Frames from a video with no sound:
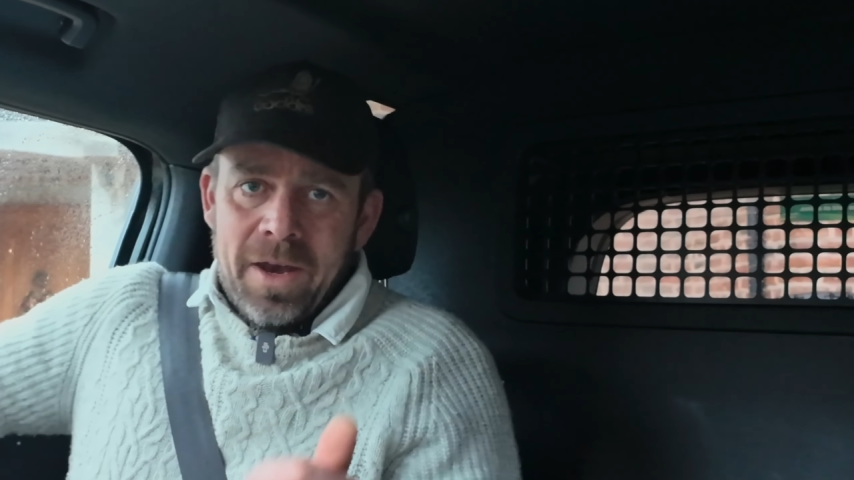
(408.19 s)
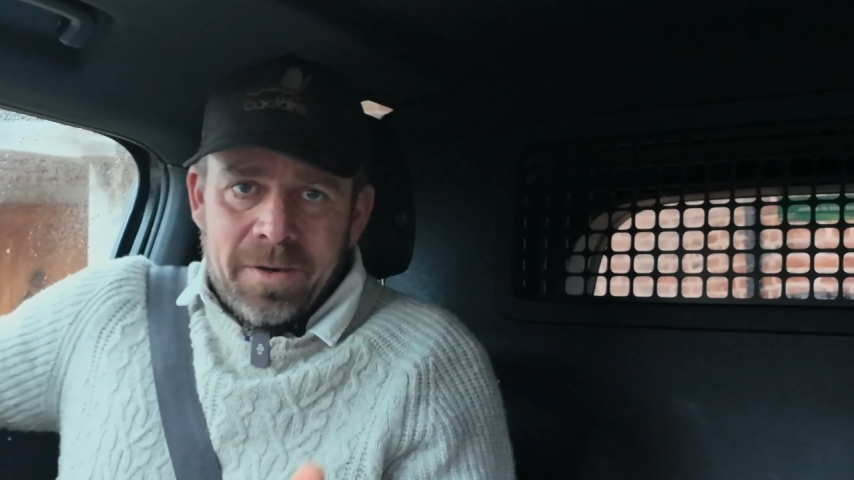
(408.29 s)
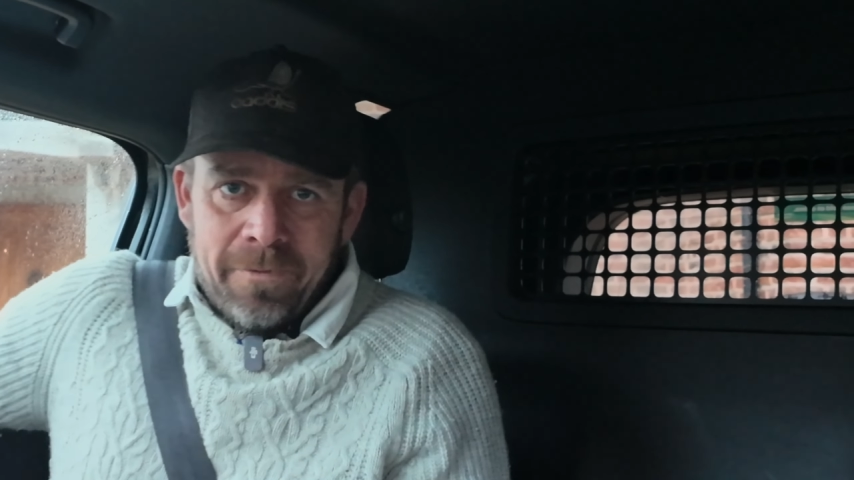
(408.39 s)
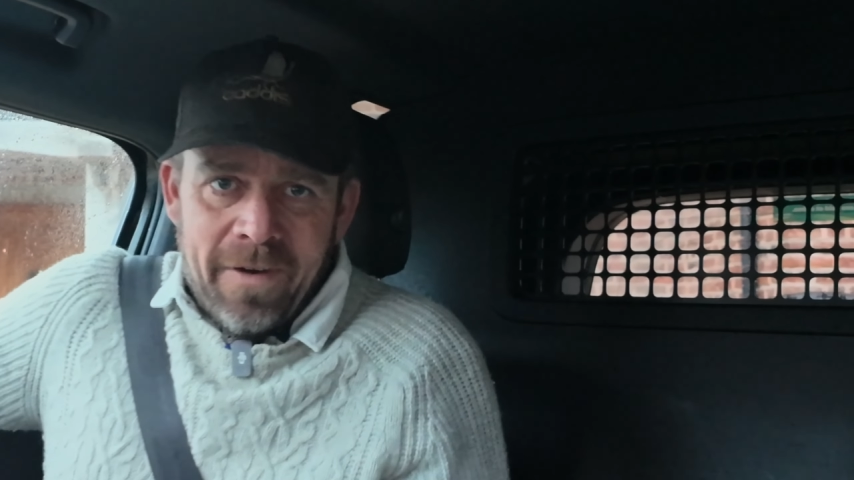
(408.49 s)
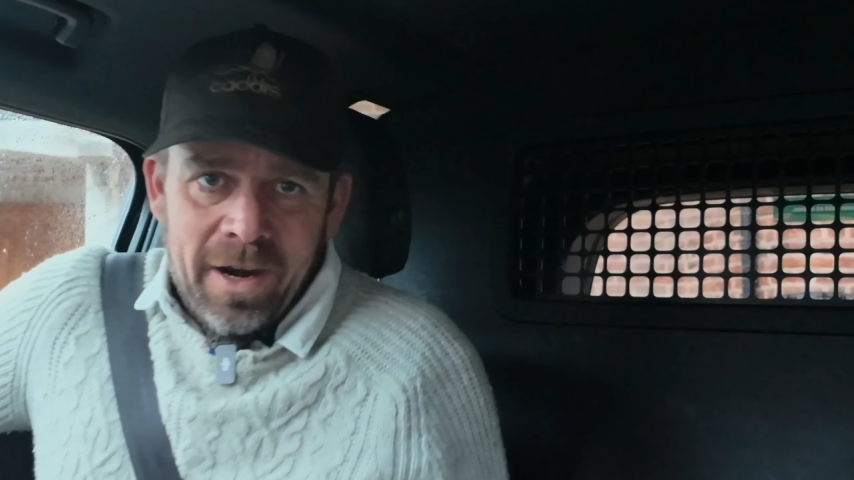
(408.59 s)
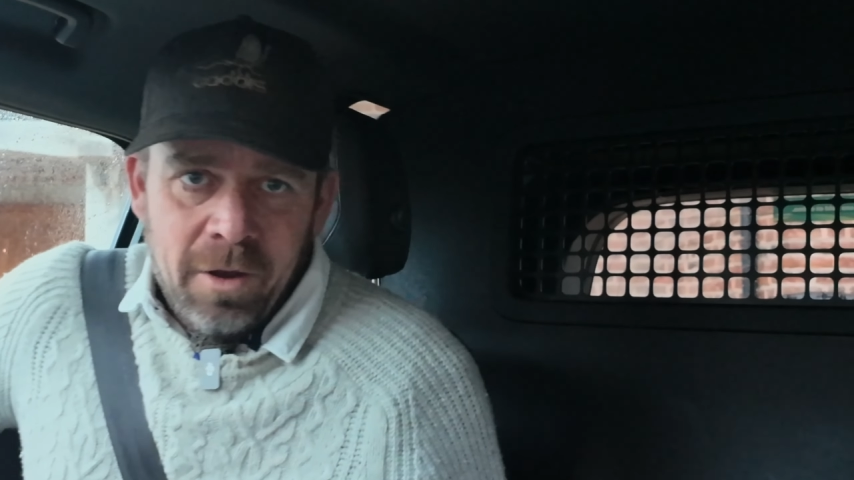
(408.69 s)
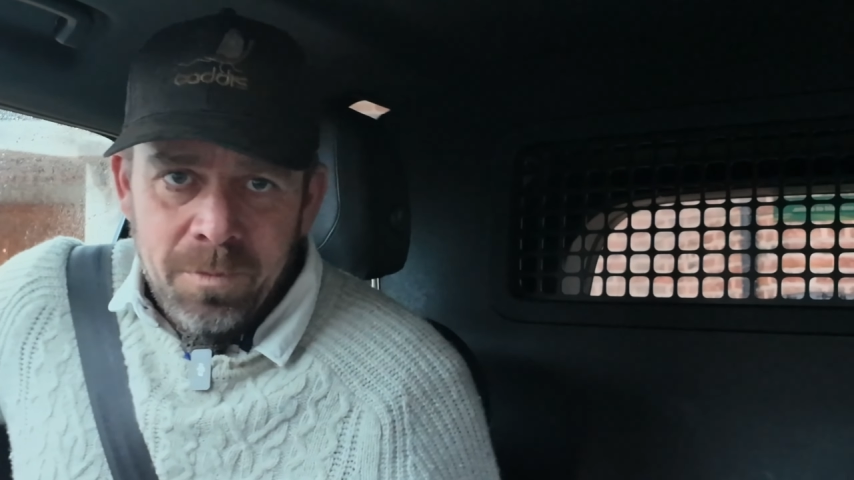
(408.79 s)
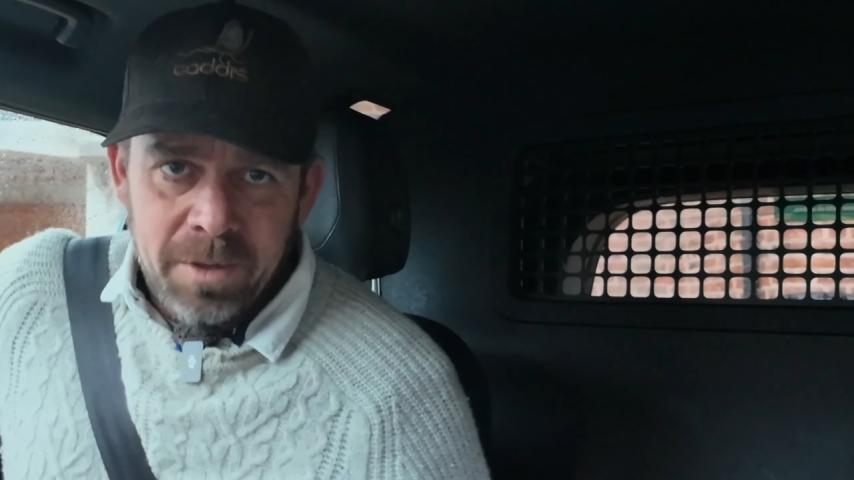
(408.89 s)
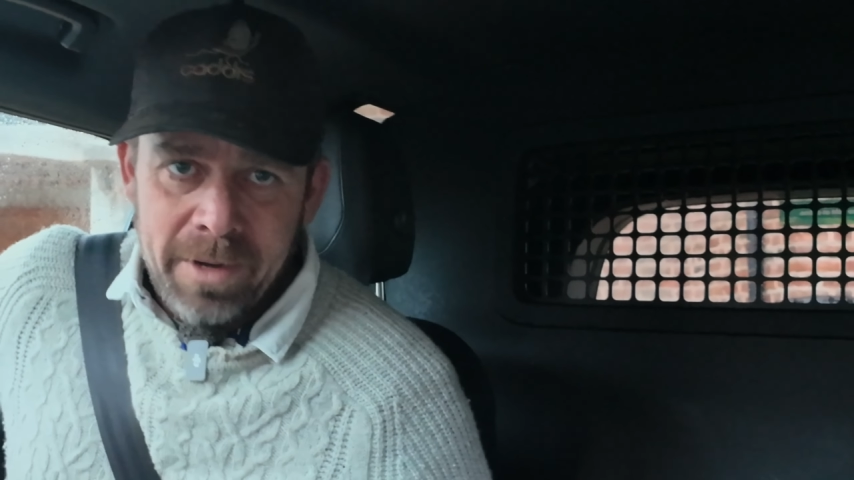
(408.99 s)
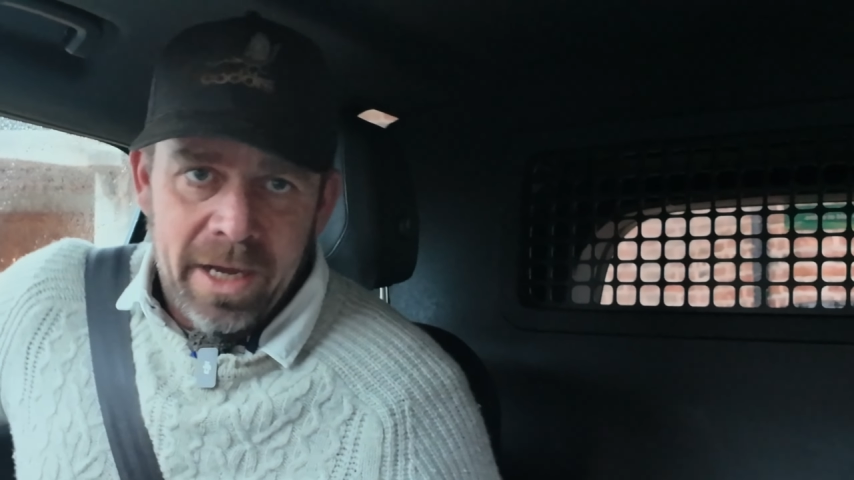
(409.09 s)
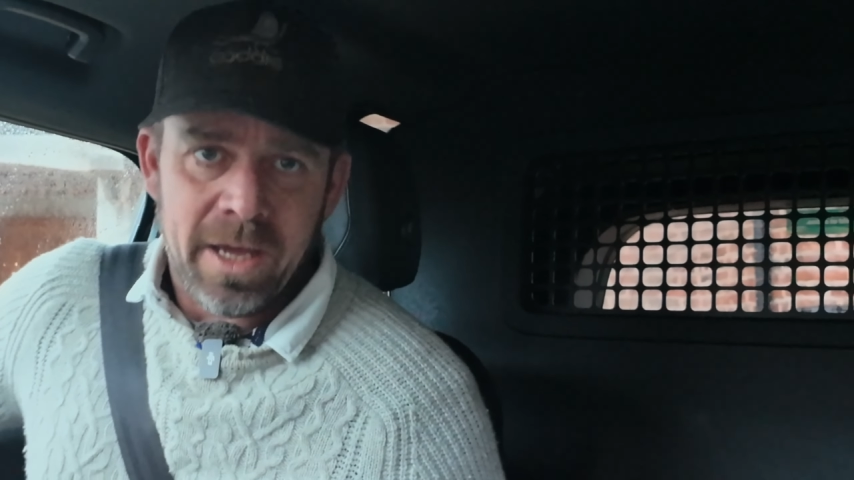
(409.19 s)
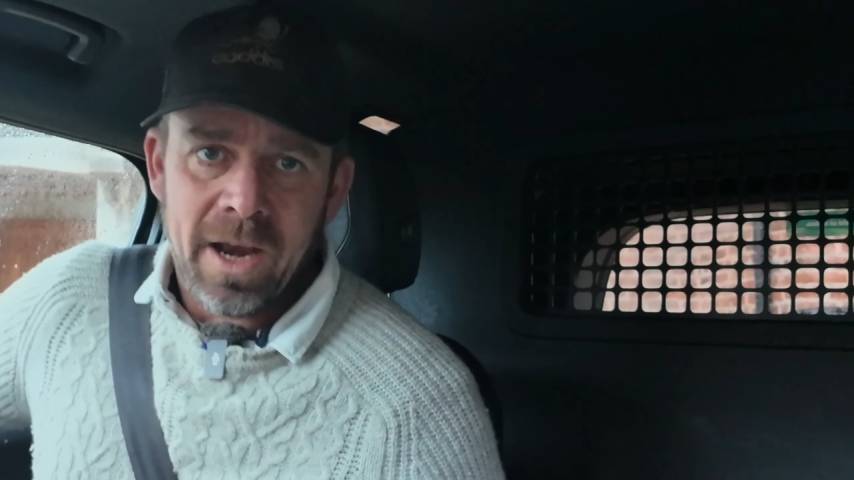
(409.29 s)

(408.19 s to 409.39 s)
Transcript: then it's finally come to me.